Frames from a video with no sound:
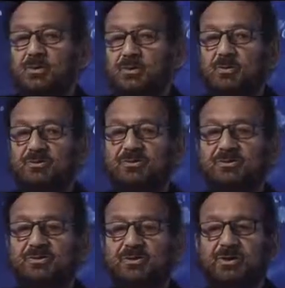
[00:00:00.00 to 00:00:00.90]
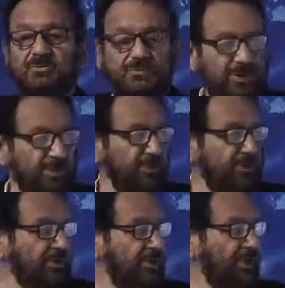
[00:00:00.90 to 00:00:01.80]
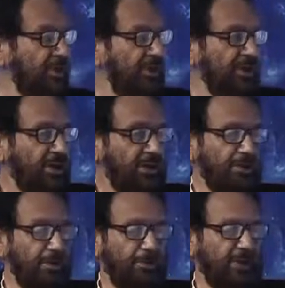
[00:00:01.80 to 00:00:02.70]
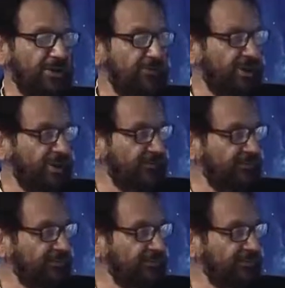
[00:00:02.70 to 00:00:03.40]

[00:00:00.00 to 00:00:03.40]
who's developed a little pen drive.